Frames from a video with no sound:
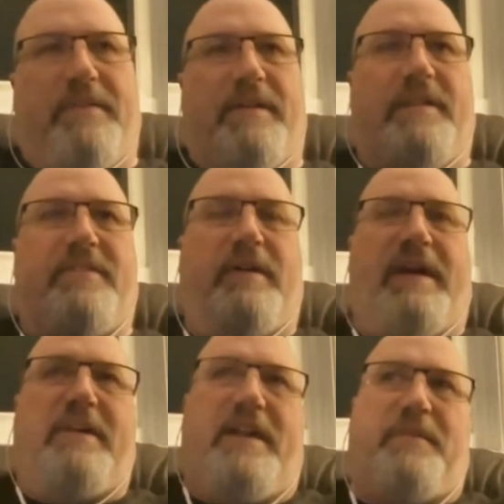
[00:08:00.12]
it, so
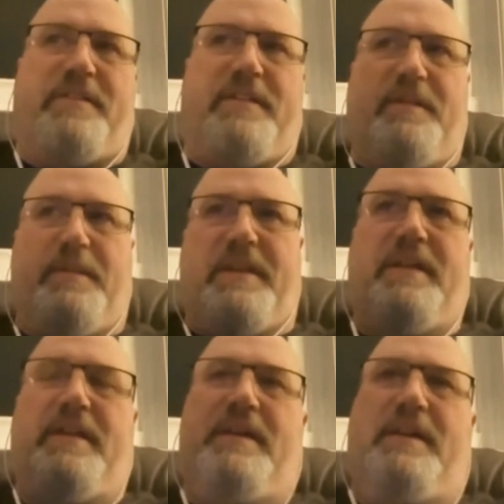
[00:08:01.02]
I thought it was a little bit,
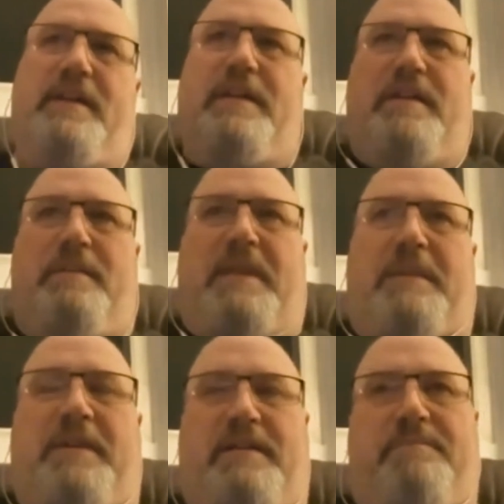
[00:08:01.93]

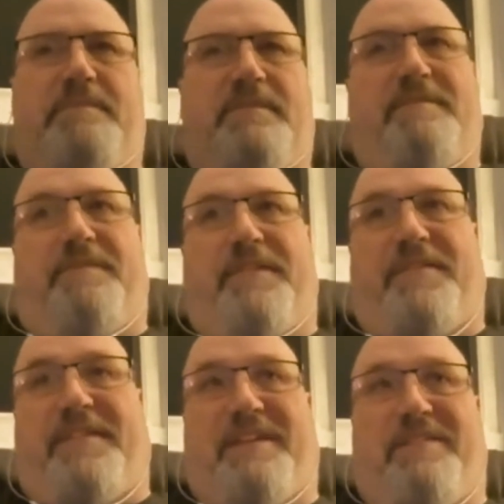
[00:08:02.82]
maybe
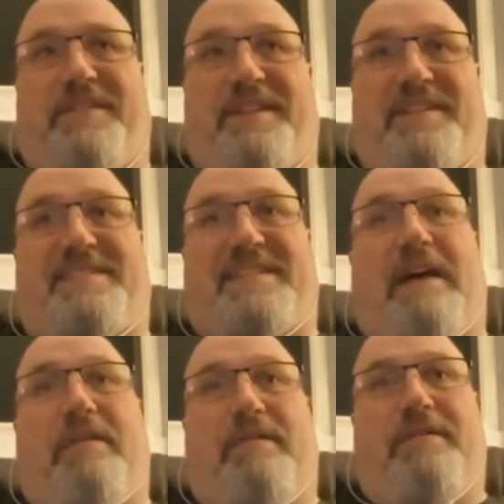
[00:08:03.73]
15 feet
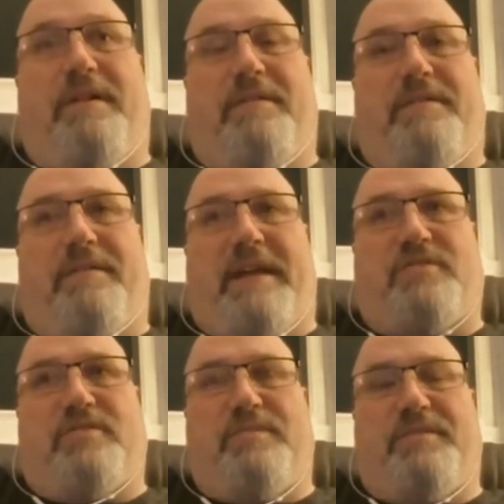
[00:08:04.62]
south of the
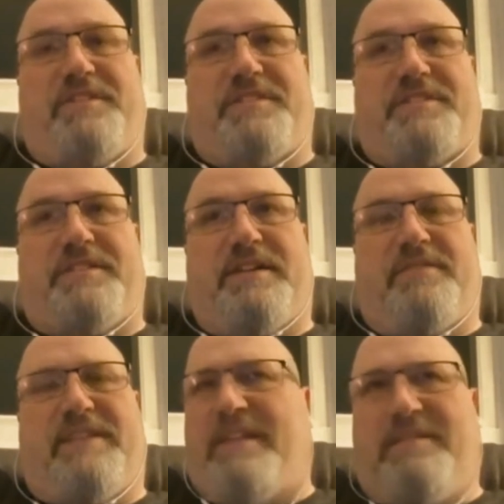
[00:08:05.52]
actual bridge
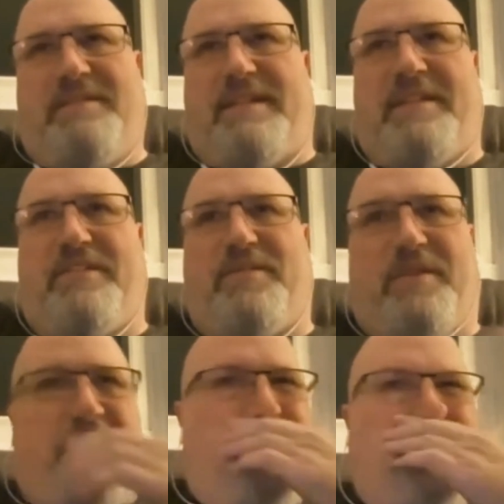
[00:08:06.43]
itself, 10 to
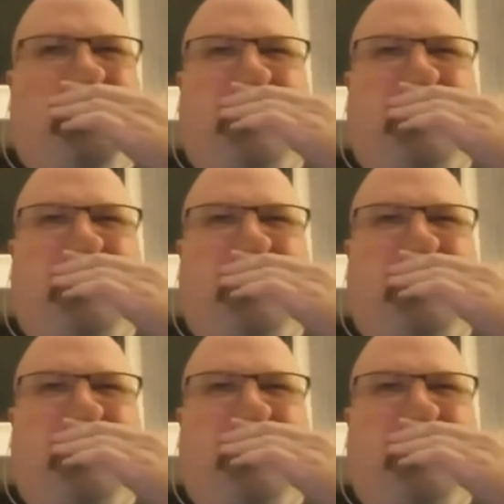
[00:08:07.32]
12 feet.